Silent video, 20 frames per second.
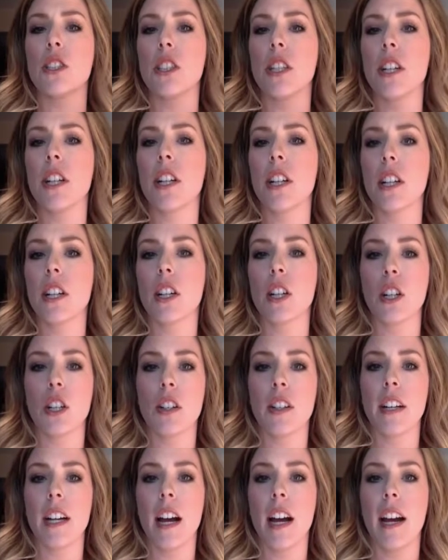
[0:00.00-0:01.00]
sure your
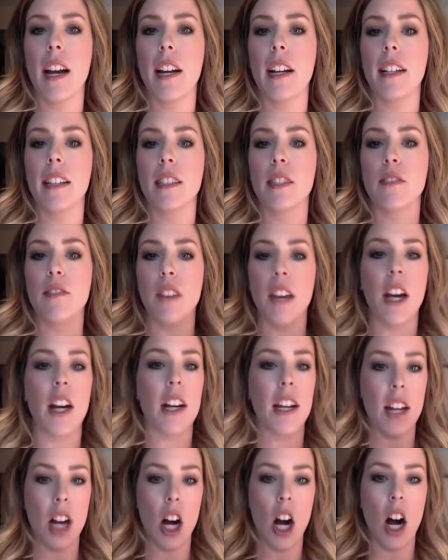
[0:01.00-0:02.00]
curling iron is
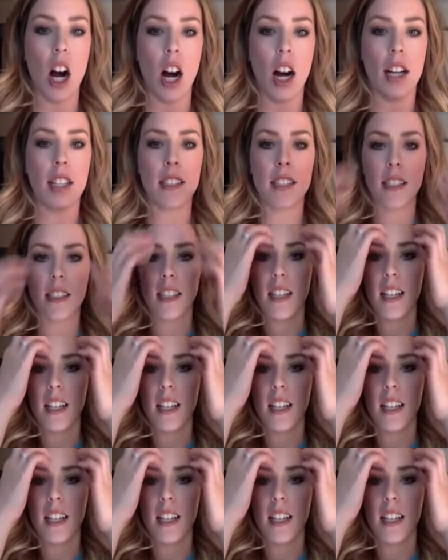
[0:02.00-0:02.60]
very hot.